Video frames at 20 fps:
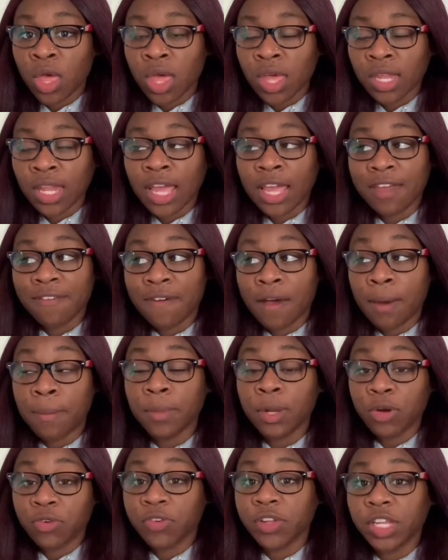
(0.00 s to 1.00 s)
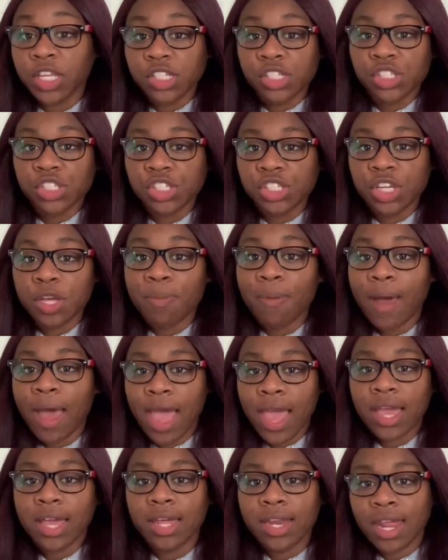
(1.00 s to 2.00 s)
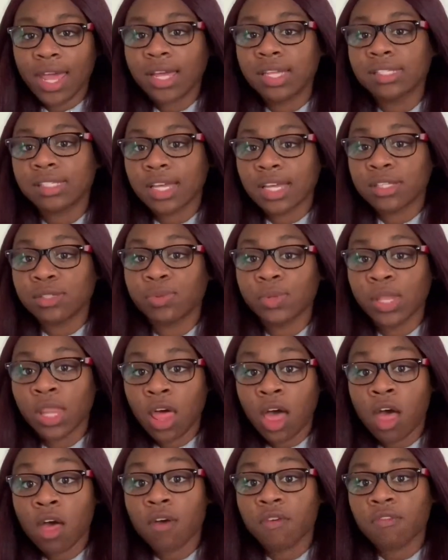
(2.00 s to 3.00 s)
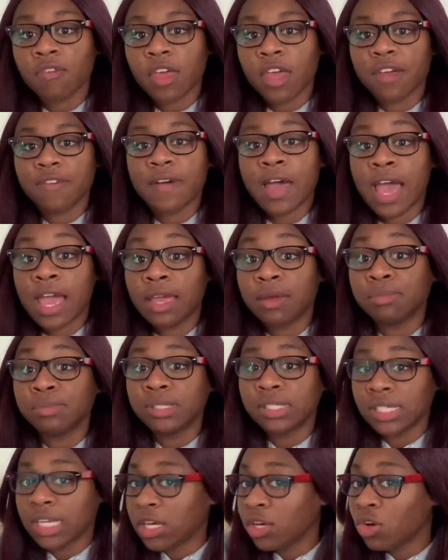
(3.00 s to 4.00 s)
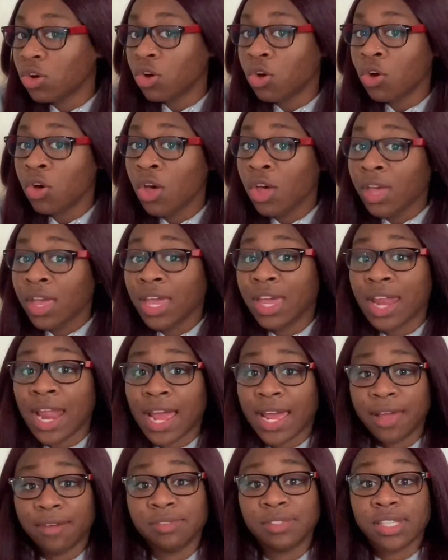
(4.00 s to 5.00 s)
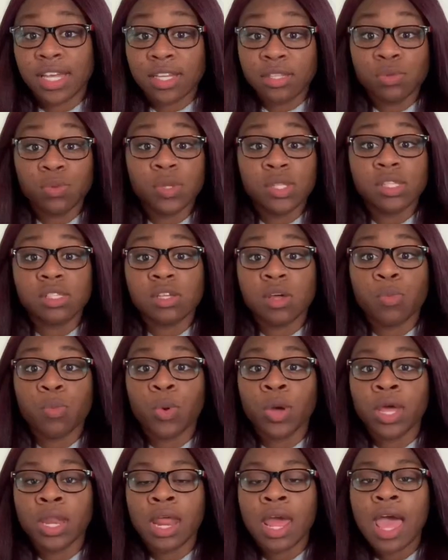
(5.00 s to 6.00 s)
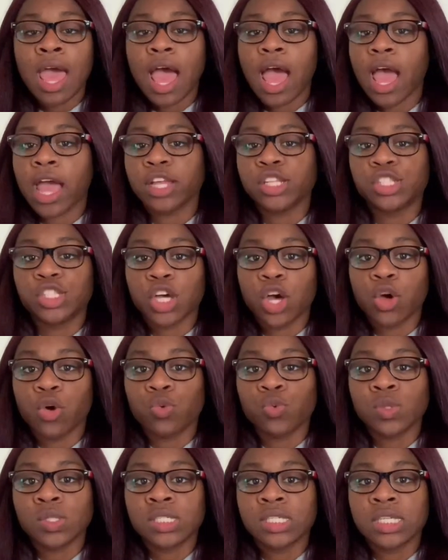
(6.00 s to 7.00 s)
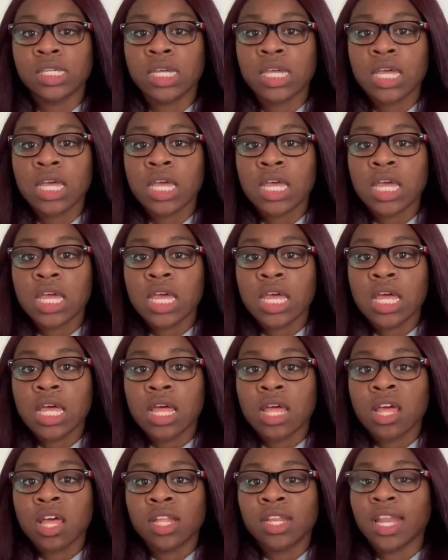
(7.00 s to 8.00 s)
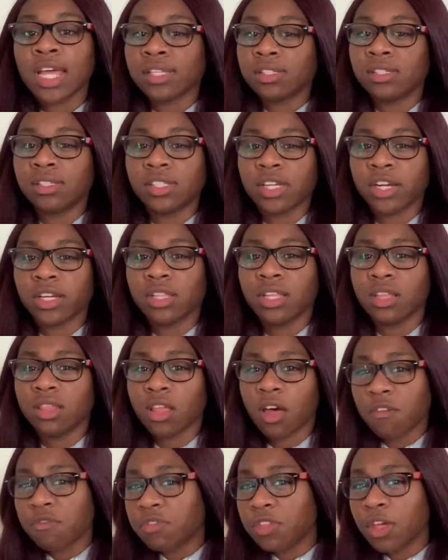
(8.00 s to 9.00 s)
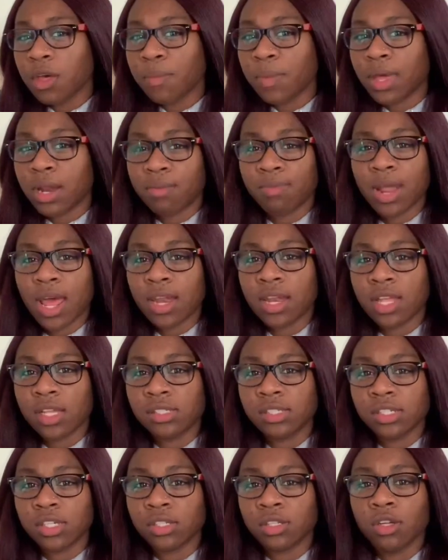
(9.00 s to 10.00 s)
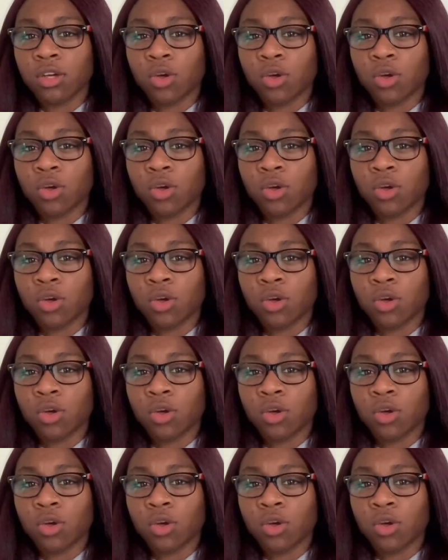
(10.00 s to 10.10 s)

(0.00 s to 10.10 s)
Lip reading: Like if I'm in a relationship, I connect sex with love. If I am single and I have sex with someone, I don't necessarily love them, and I'm not necessarily